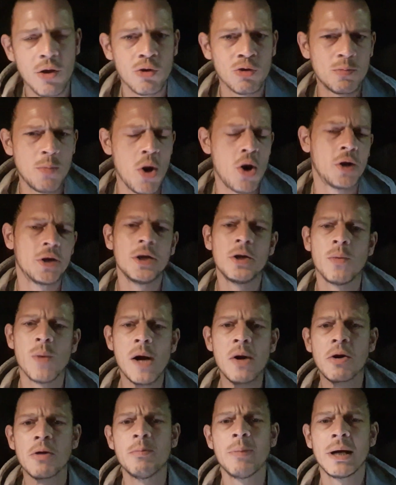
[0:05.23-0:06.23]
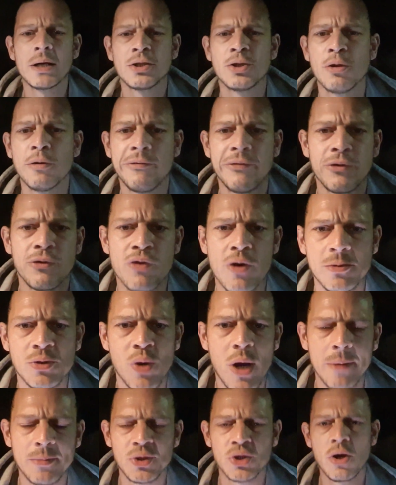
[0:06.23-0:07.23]
Good morning and welcome back to Love for Crypto.
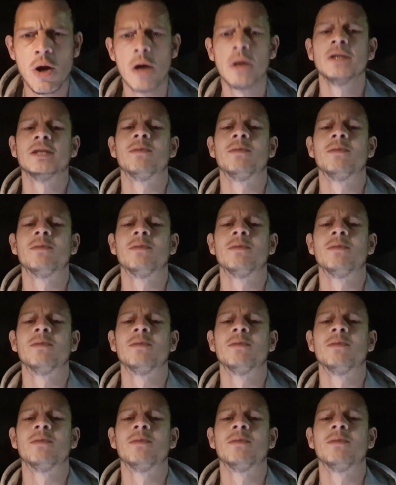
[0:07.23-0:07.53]
I'm Scott.